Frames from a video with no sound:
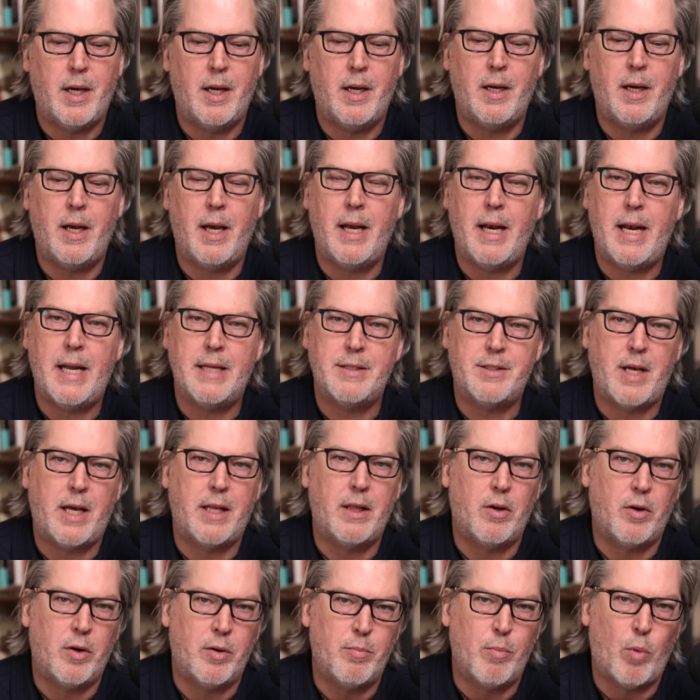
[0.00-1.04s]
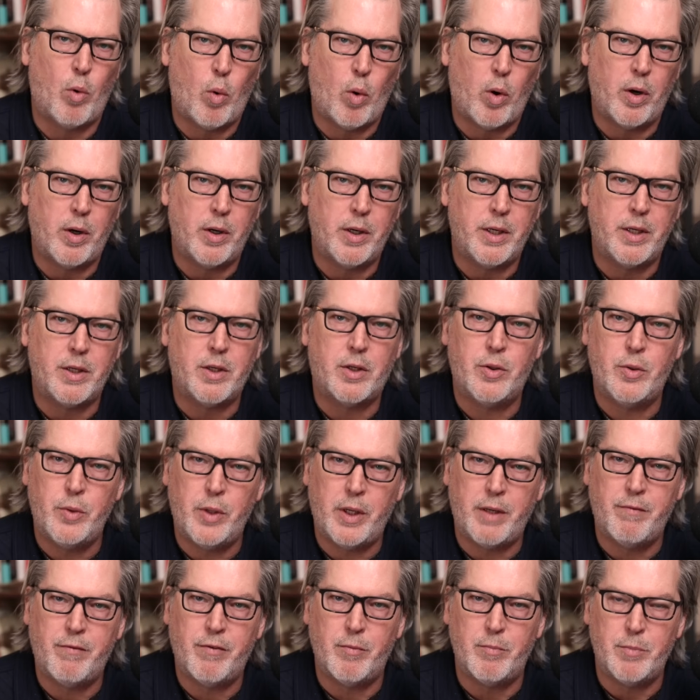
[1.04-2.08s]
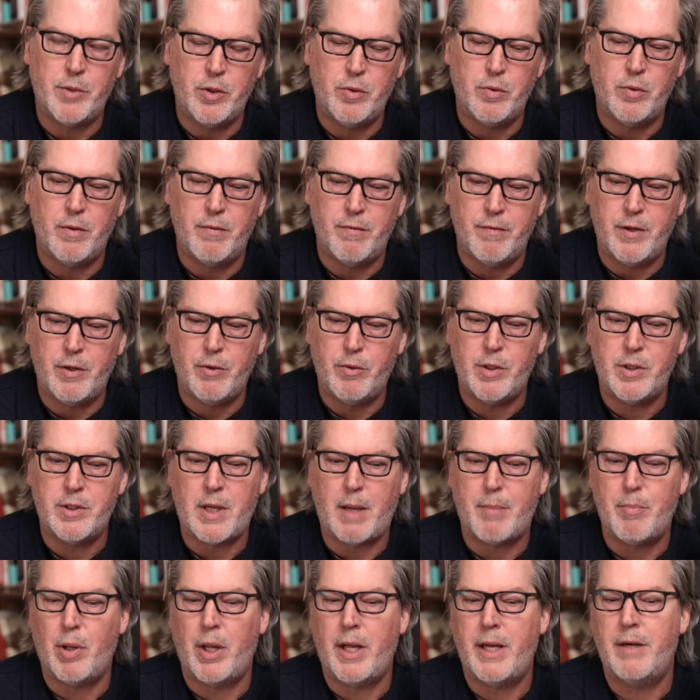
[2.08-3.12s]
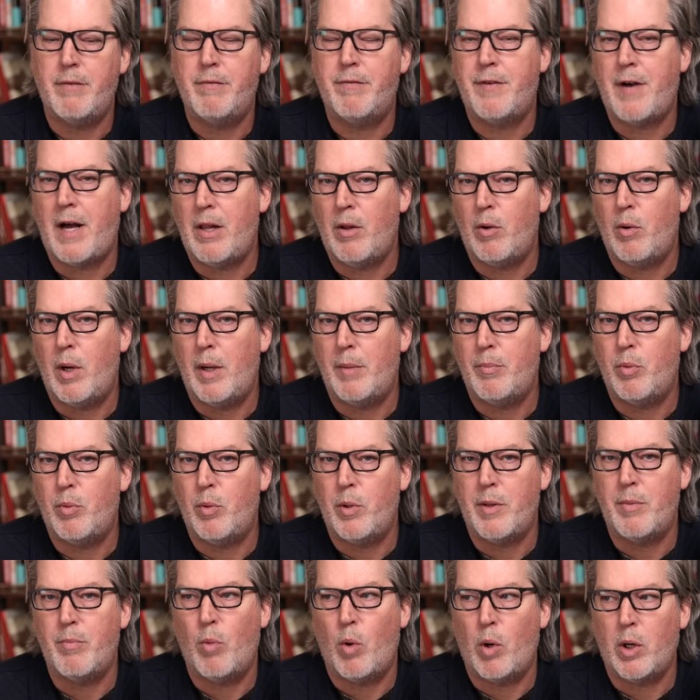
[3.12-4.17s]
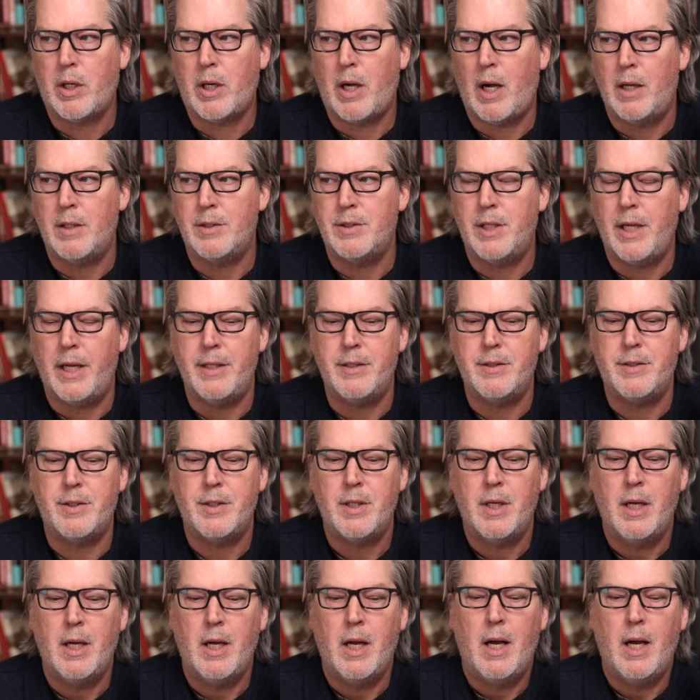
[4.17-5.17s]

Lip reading: And as I learn more, including from you, the viewers, I plan to follow up with more content